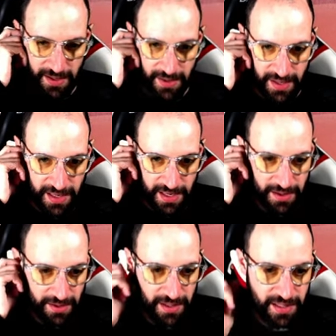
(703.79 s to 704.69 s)
Okay,
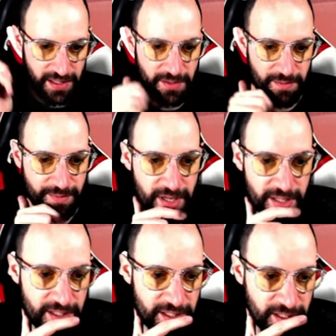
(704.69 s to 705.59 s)
how this is
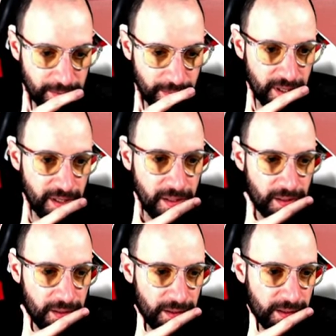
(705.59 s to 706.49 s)

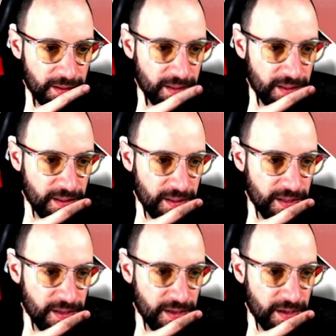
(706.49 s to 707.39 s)
possible?
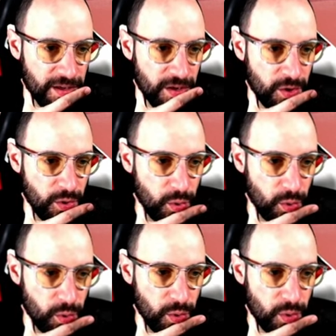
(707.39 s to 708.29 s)

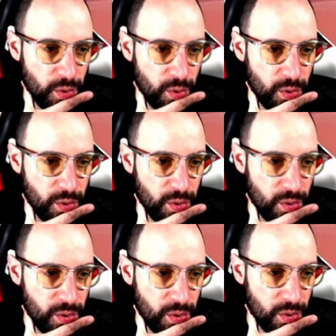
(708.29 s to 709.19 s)
Do do do do
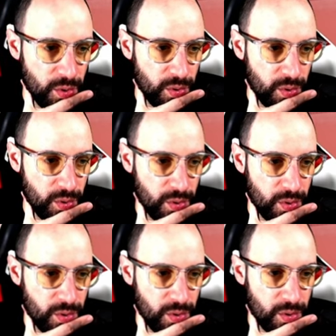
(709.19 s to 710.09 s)
do do
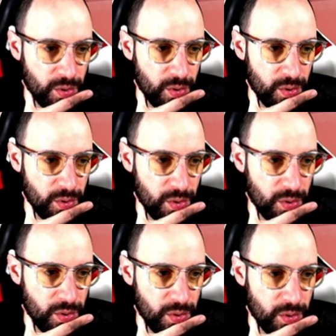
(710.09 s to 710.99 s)
do do
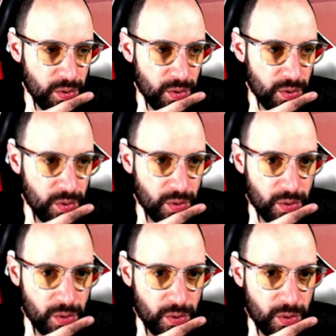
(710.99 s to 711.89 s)
do do do
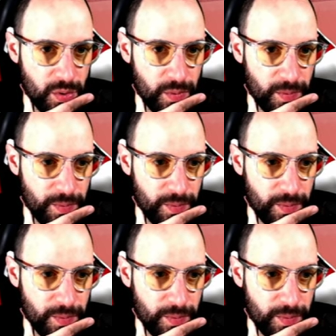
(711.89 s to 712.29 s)
do do.